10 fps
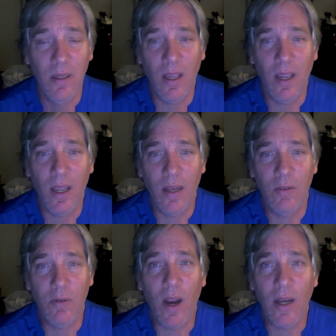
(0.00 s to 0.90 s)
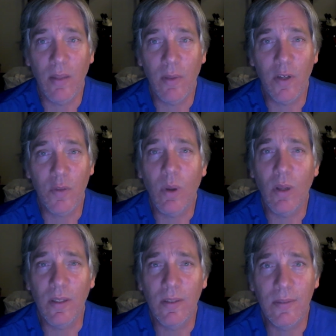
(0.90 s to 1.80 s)
and try and get things
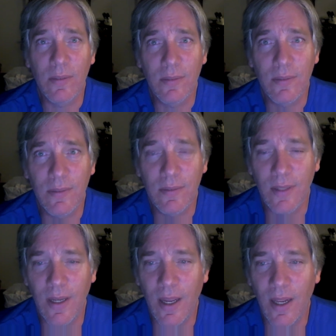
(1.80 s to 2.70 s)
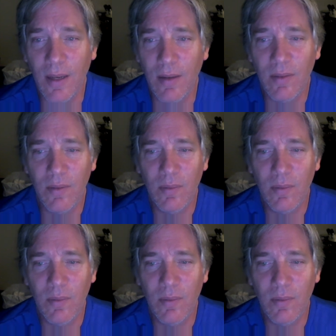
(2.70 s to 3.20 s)
rolling. And